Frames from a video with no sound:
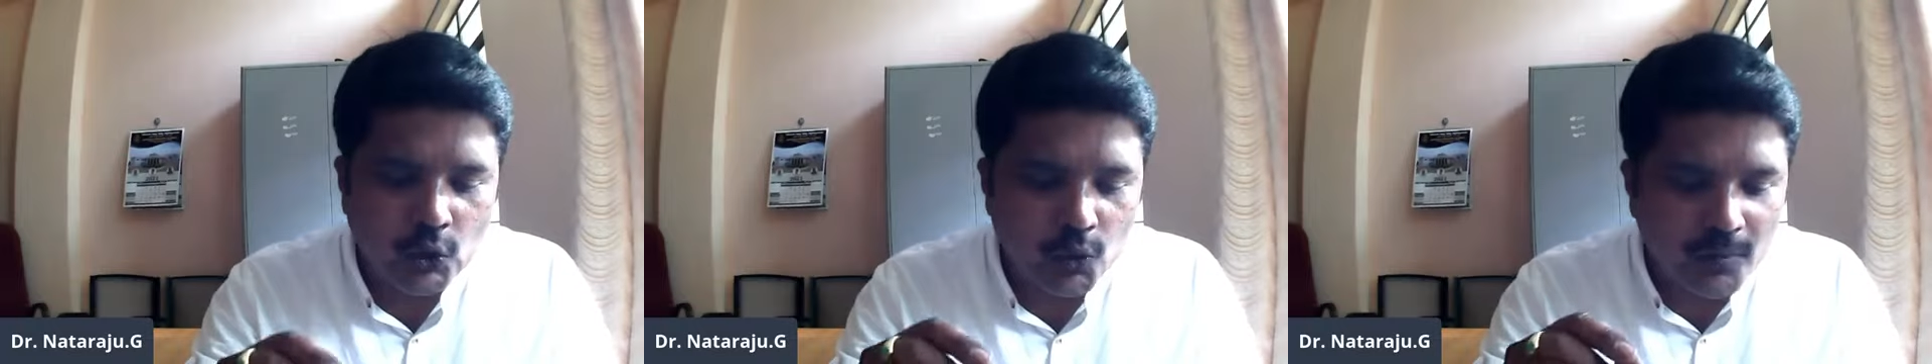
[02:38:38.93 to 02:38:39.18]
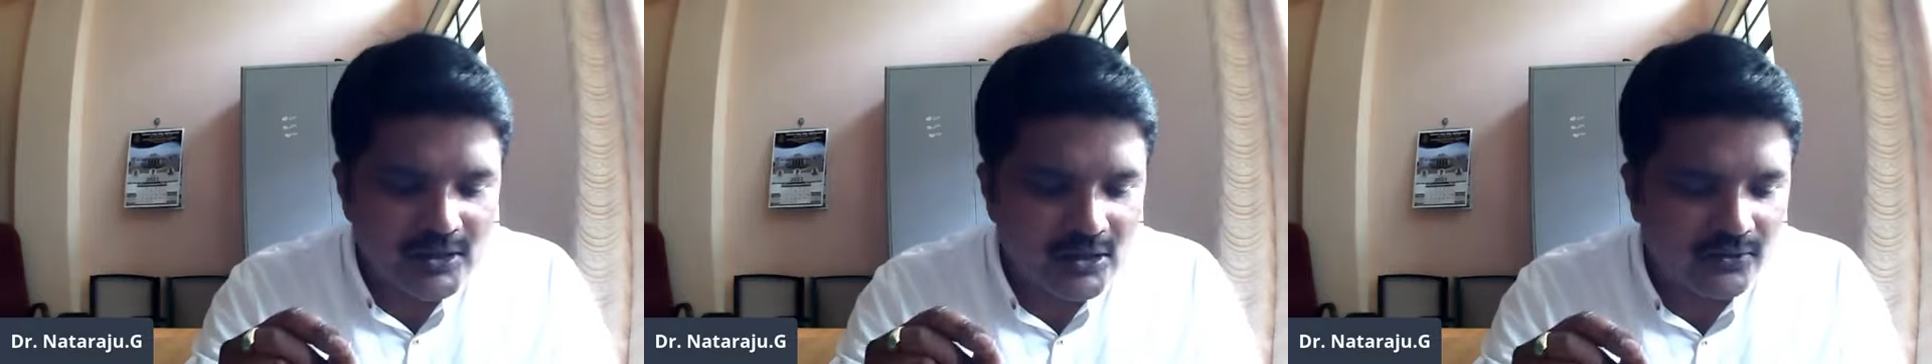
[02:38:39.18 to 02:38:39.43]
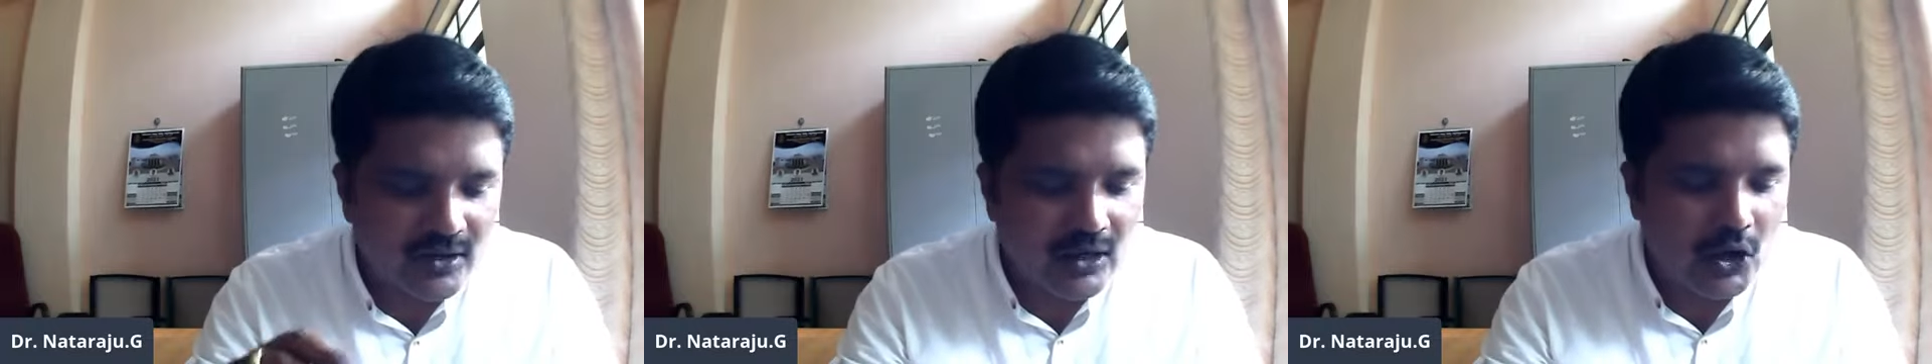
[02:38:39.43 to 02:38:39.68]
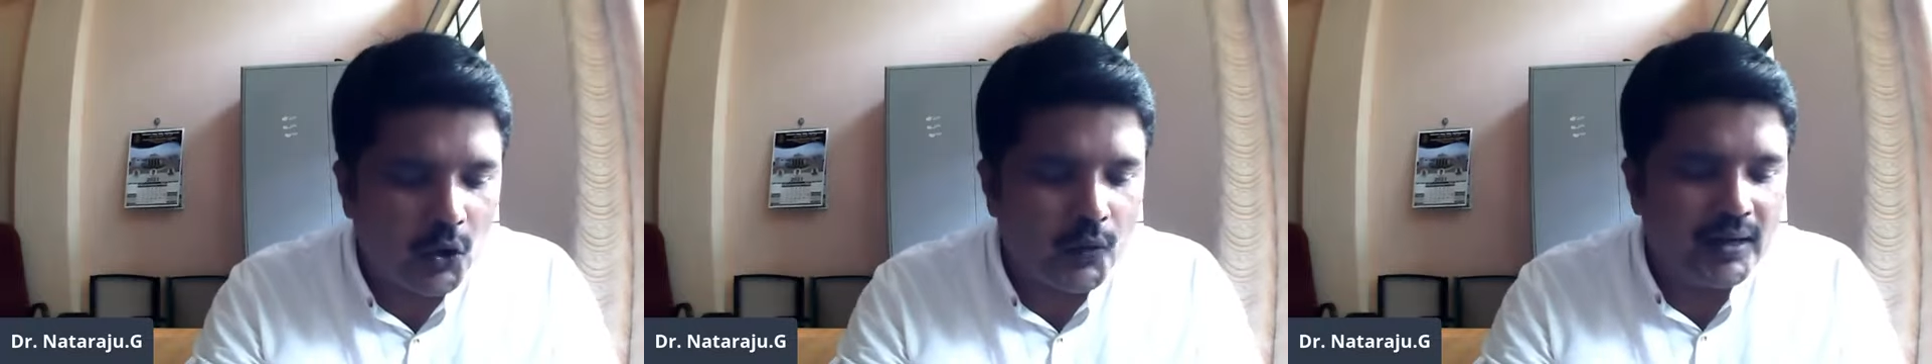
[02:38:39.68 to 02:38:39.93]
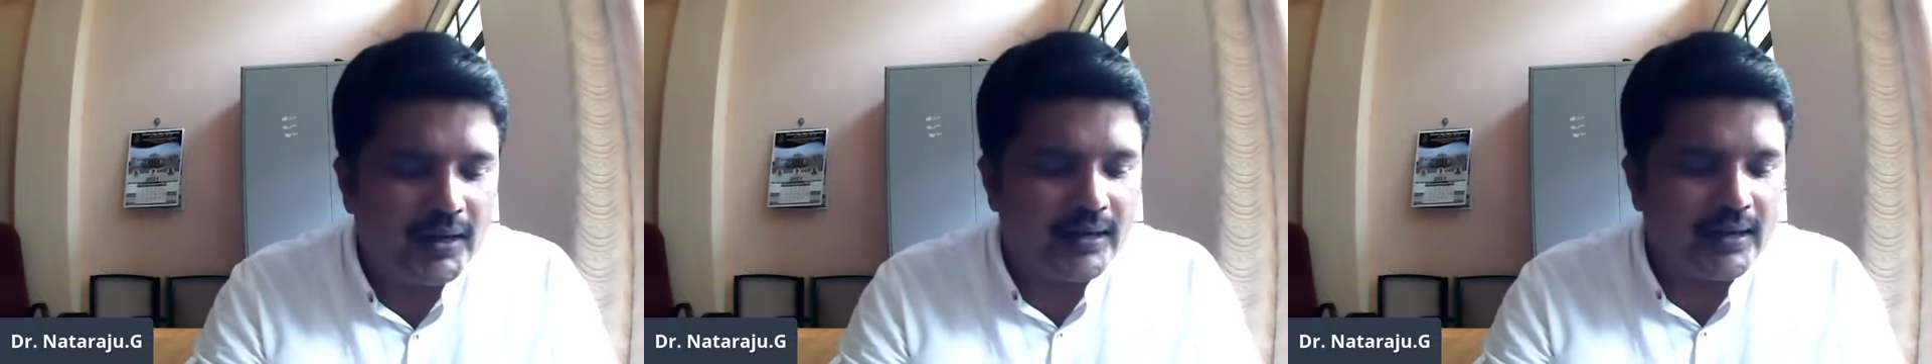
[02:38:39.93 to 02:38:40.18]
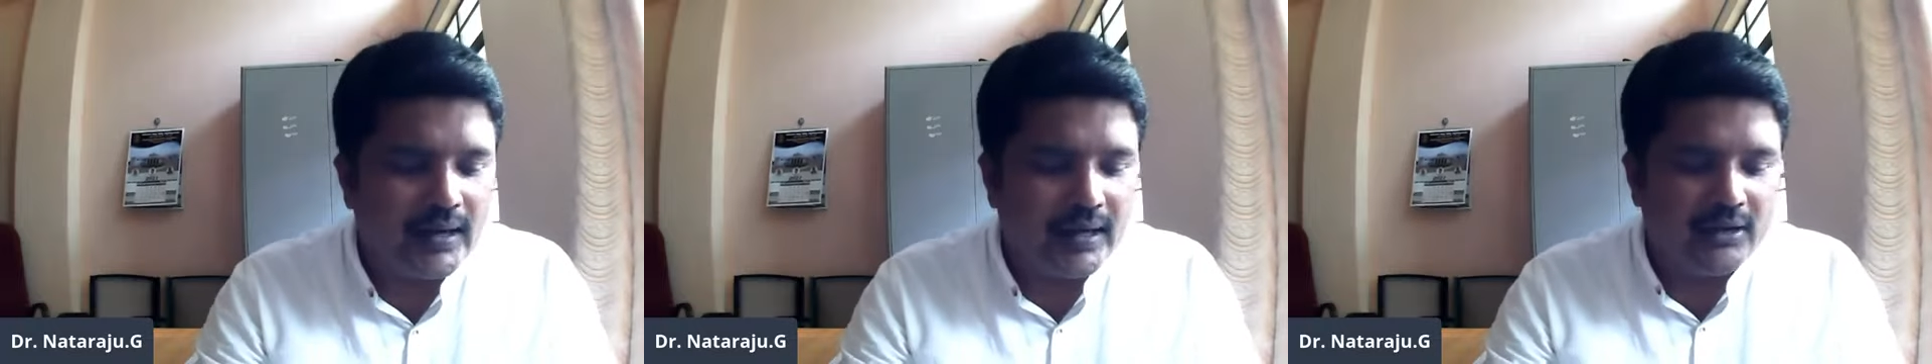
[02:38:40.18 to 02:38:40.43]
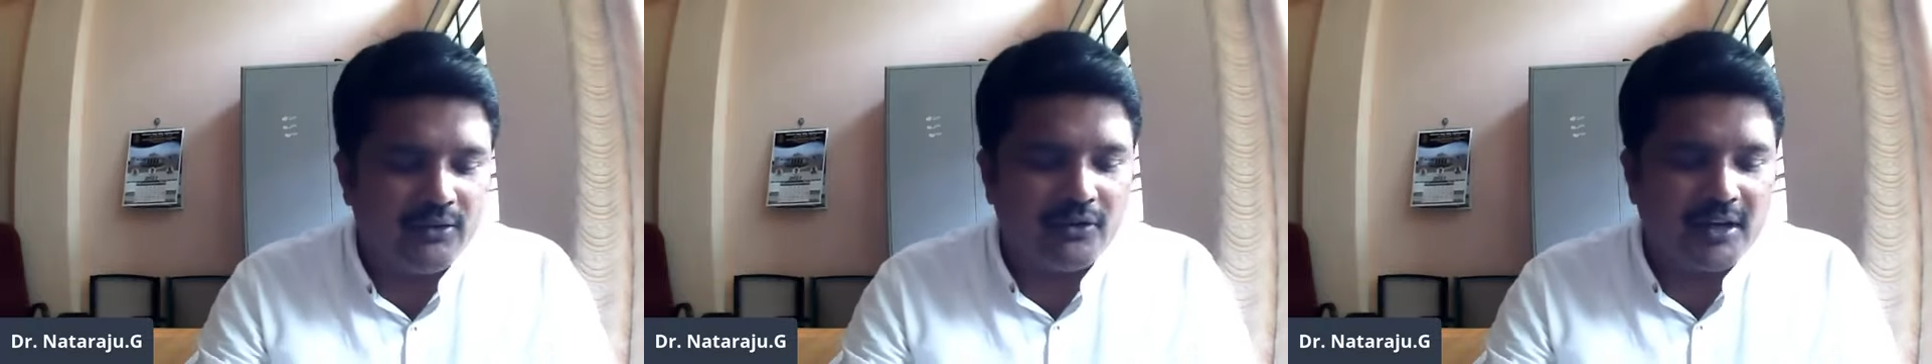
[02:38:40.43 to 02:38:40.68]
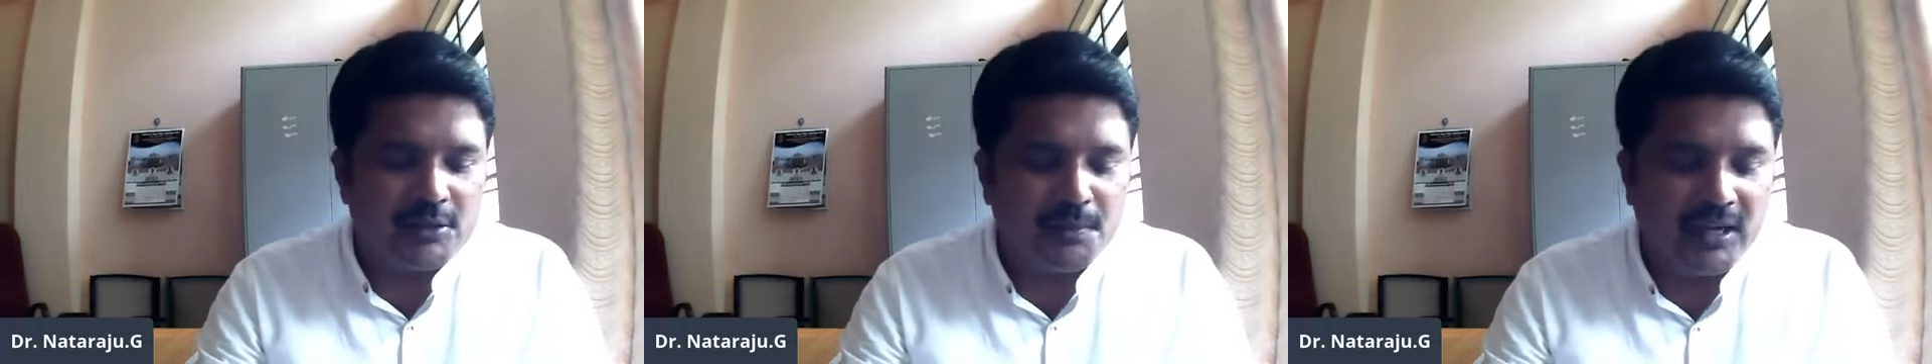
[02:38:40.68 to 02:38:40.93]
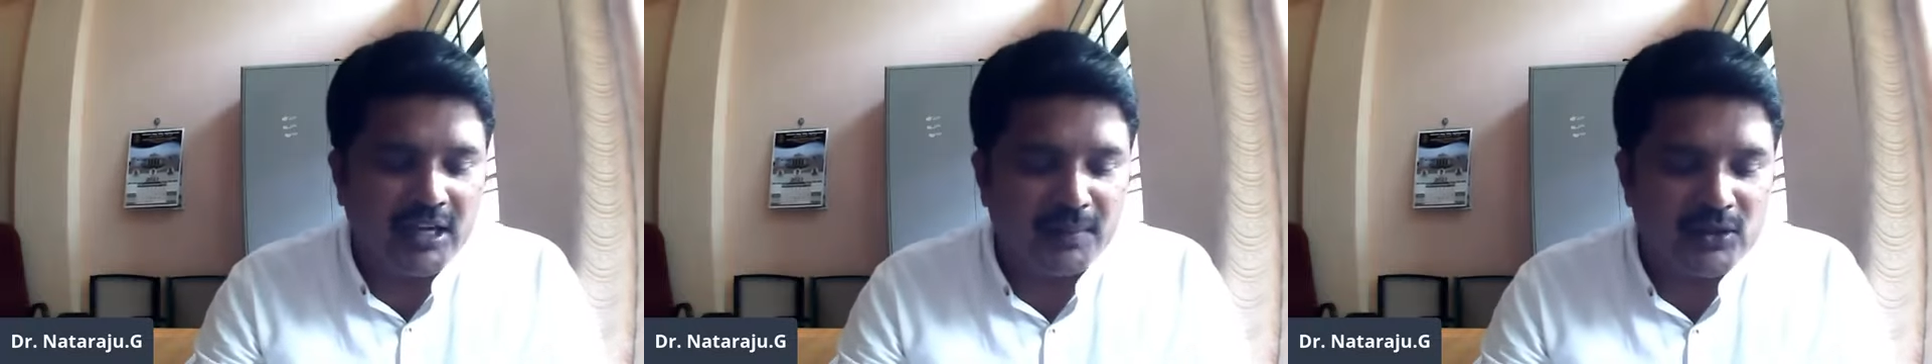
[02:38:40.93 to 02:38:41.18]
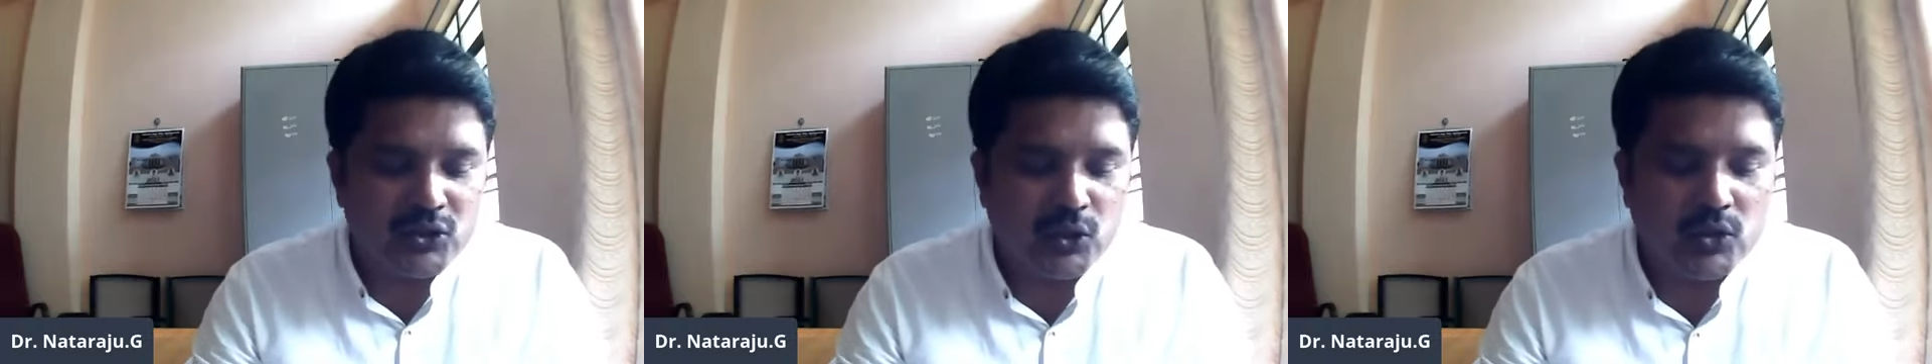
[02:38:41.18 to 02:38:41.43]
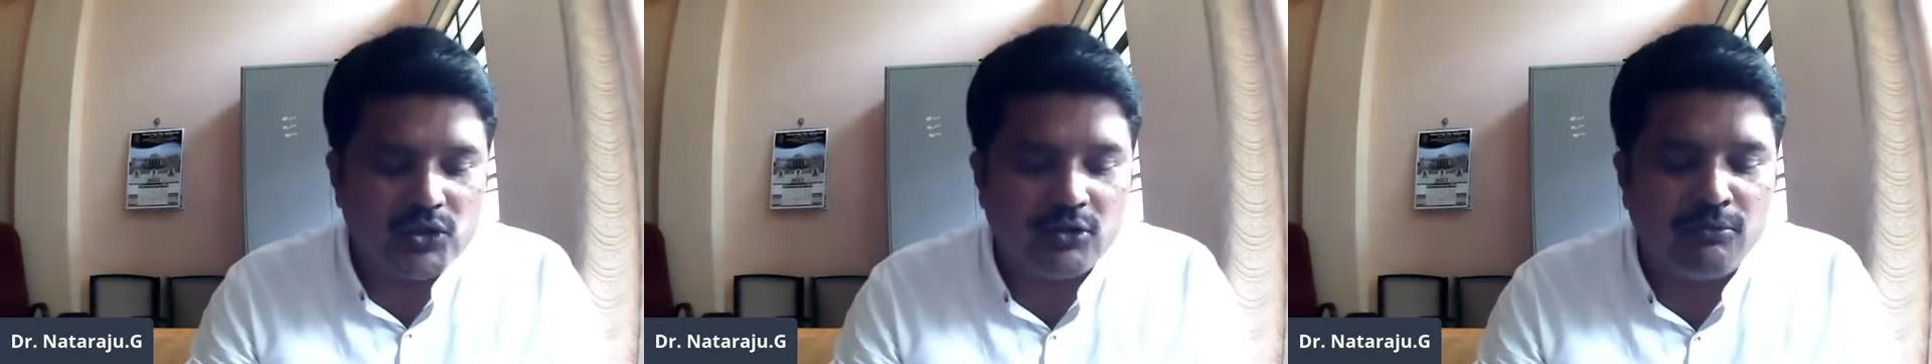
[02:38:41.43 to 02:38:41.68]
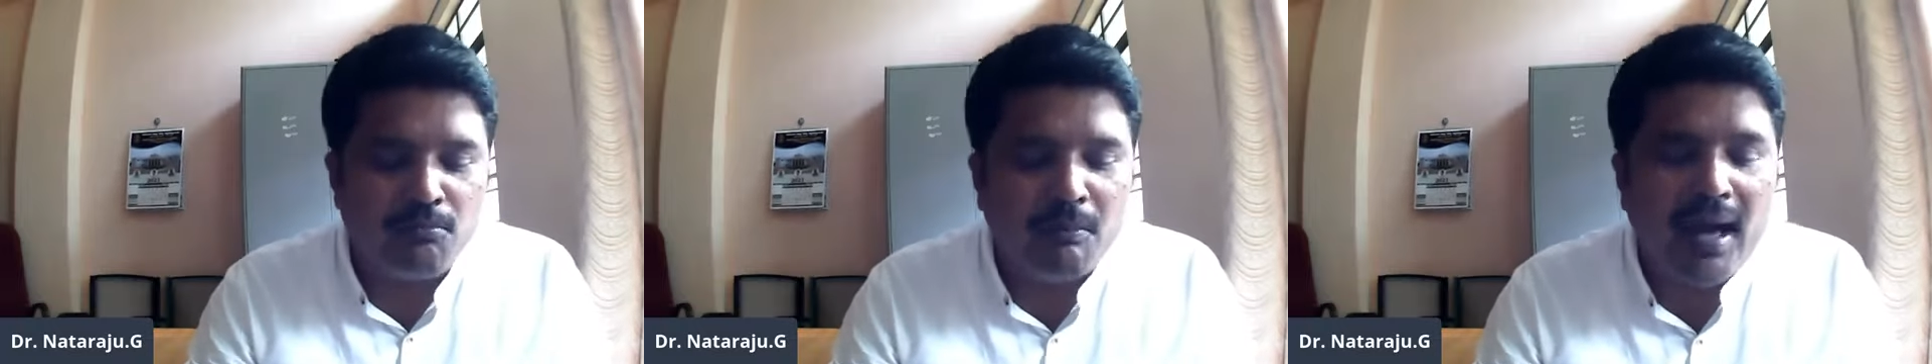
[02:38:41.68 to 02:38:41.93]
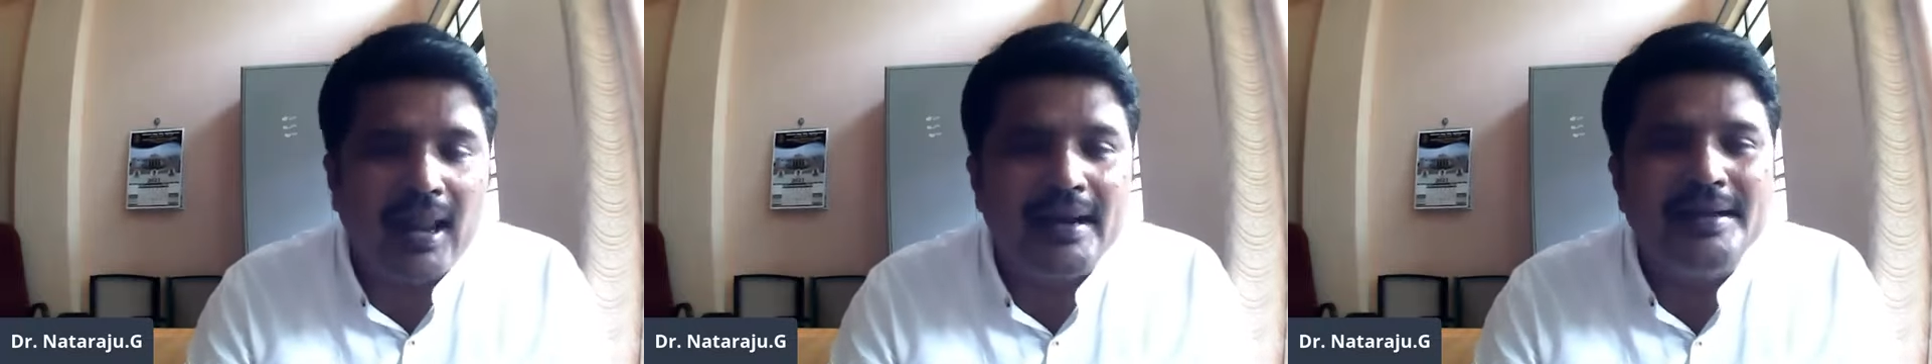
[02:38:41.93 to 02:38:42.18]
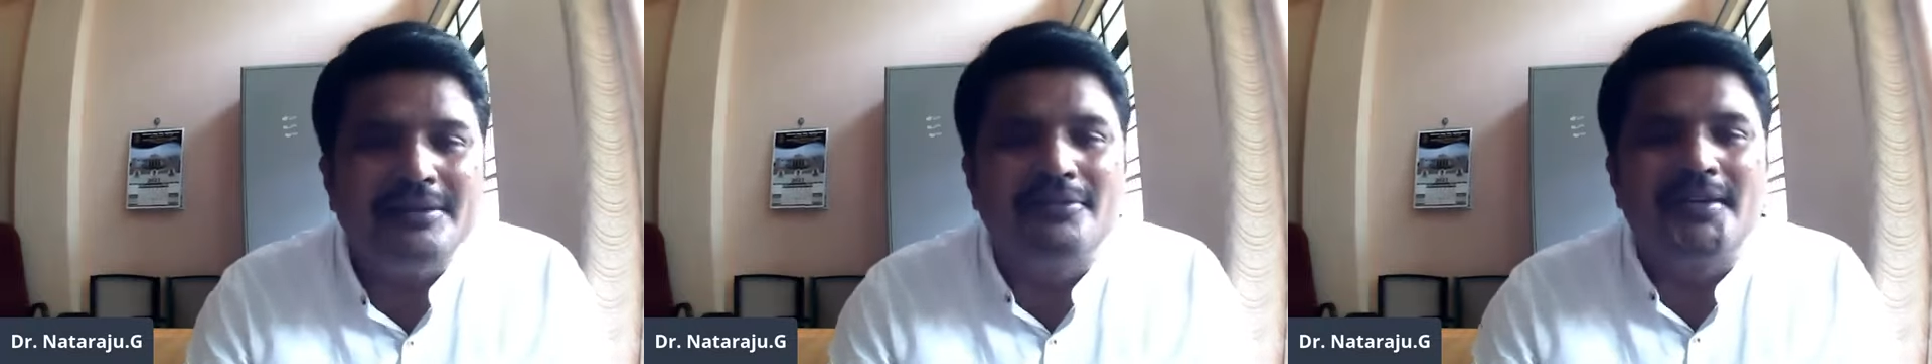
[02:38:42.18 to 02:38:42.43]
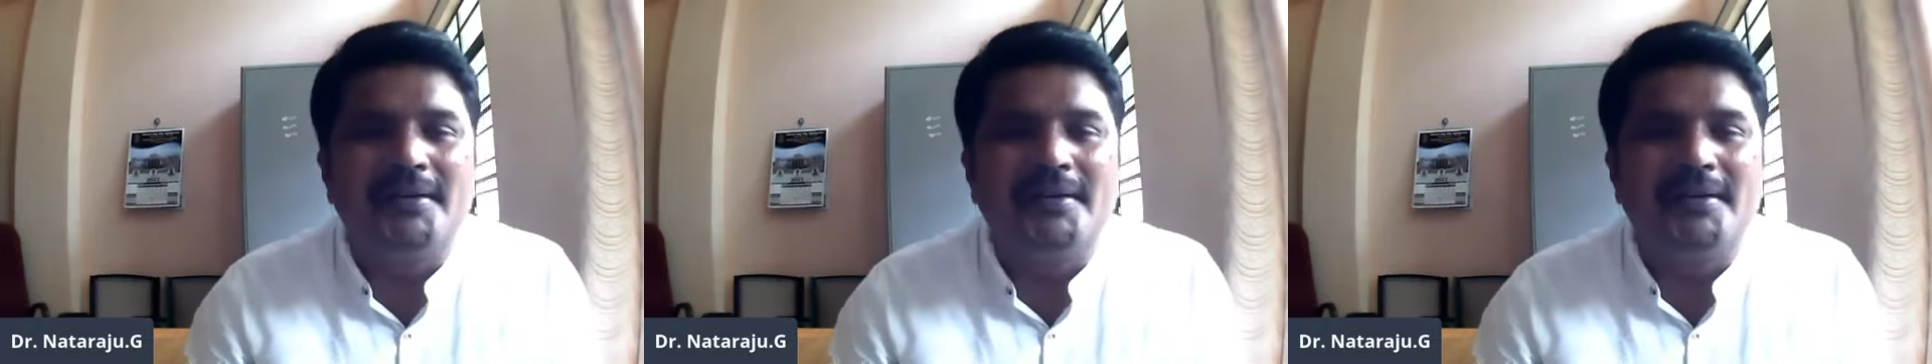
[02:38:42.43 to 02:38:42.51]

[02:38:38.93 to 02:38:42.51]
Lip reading: too much of a lonely life has become a source of malady